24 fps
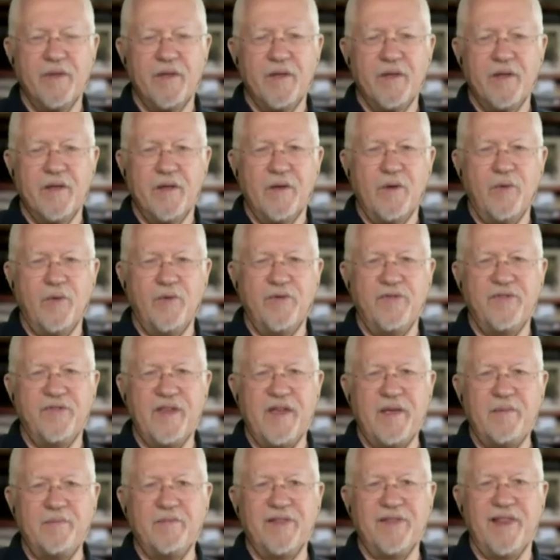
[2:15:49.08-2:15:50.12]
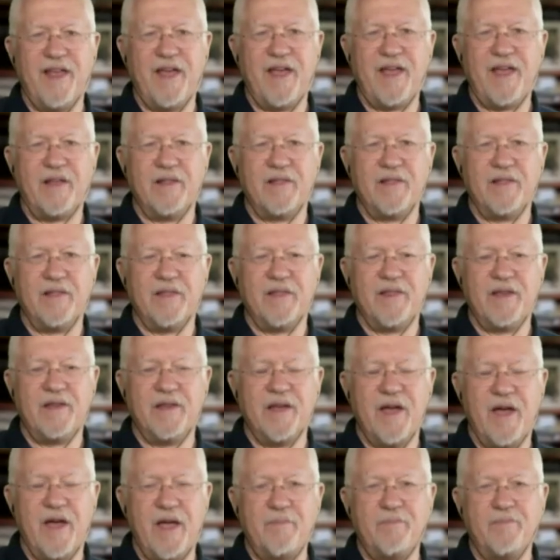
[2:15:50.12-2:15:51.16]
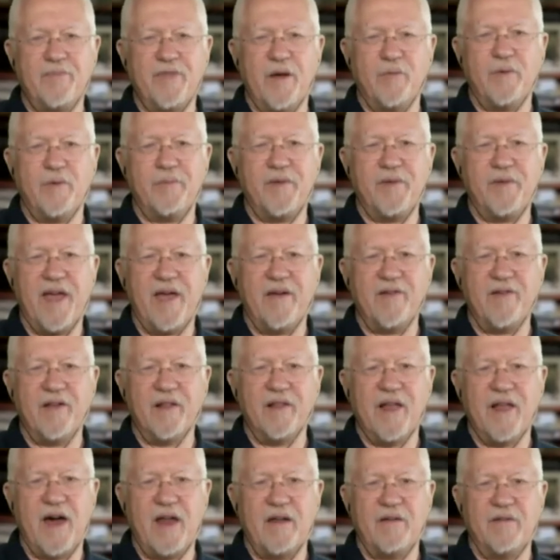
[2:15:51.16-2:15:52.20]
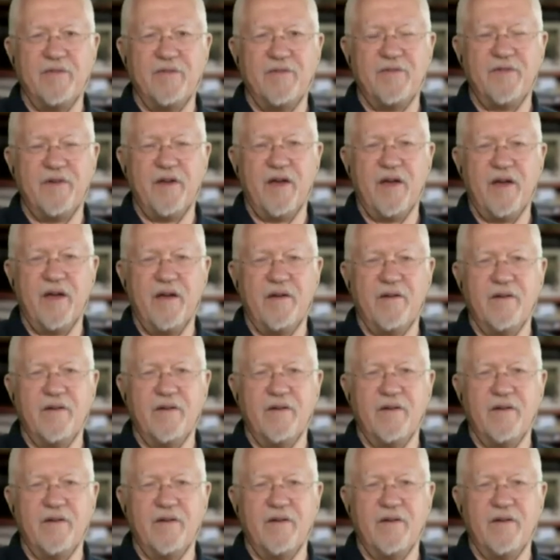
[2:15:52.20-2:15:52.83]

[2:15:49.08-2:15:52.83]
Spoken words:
who seemed like the type that would be having a lot of